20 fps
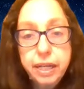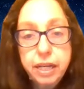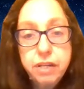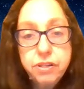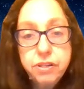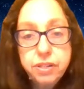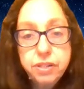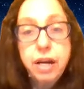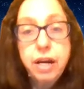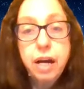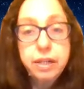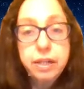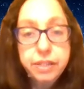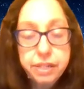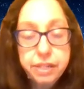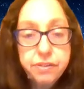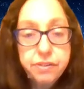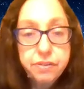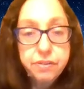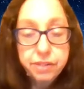is not
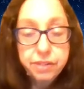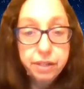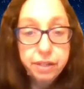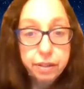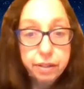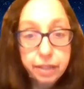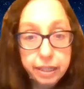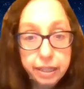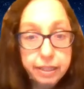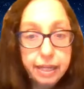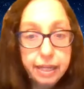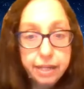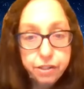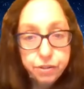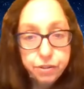necessarily that